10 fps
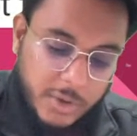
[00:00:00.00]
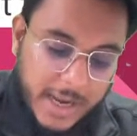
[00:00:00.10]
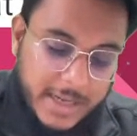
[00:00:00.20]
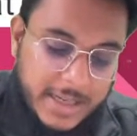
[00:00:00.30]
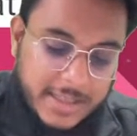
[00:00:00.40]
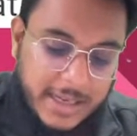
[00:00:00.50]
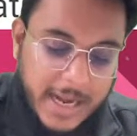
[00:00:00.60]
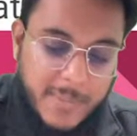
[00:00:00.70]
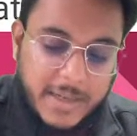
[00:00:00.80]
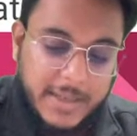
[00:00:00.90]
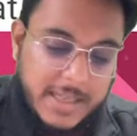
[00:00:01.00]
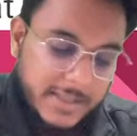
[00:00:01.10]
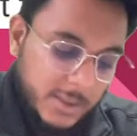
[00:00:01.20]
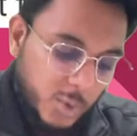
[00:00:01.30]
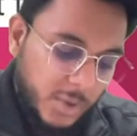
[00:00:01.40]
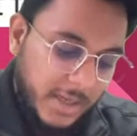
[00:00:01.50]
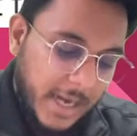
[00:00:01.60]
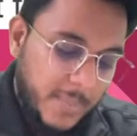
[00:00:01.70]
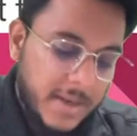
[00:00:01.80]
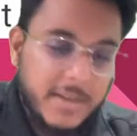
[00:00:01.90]
tackling the climate crisis through the
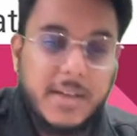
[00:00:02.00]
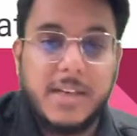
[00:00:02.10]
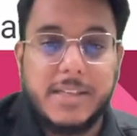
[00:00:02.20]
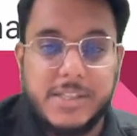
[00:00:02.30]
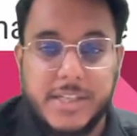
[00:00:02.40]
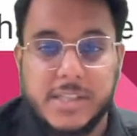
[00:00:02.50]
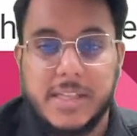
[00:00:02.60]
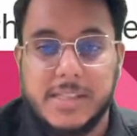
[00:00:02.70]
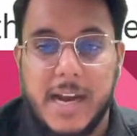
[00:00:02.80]
climate justice,